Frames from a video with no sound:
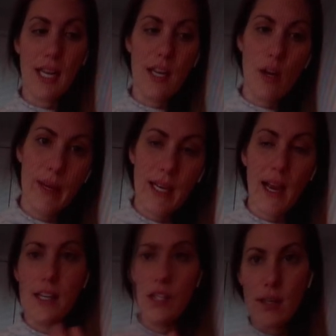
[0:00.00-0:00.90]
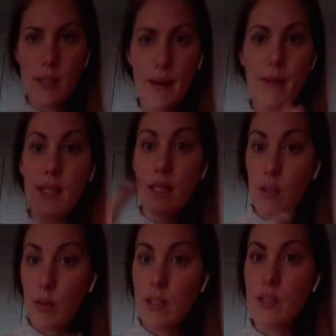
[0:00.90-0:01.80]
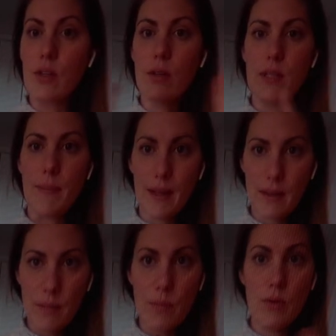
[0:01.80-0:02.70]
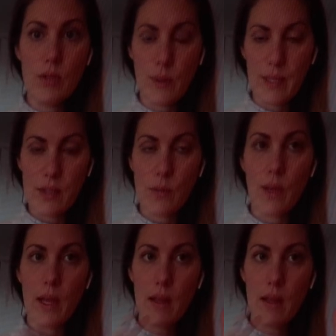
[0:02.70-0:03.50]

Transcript: and I know we had kind of talked about, I was a little concerned about the mood swings